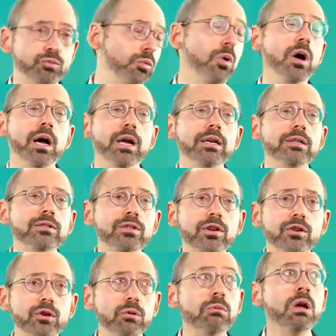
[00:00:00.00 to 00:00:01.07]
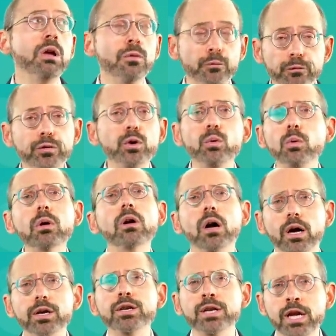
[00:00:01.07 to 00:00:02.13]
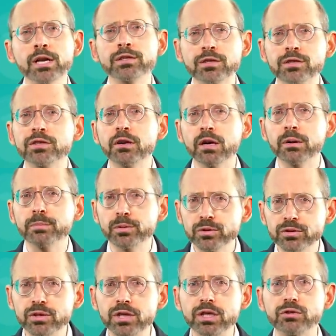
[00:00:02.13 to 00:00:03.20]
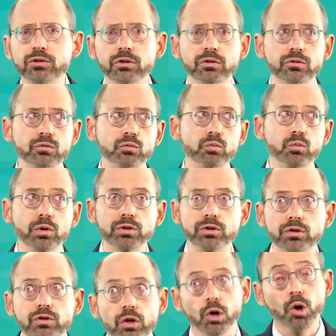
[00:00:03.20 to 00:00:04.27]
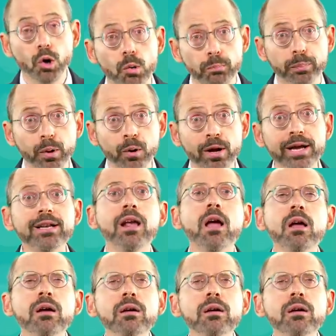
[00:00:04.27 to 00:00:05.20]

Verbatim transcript: One is to do fewer unnecessary procedures, which is the whole point,